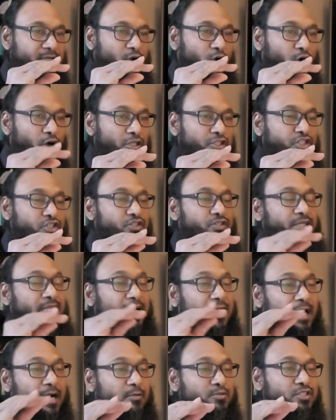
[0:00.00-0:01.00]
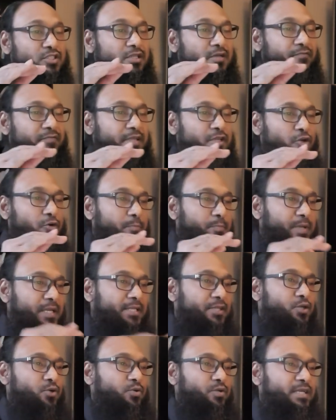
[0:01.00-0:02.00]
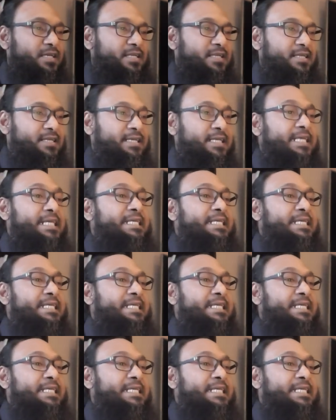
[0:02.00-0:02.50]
also to the Council of the European Union.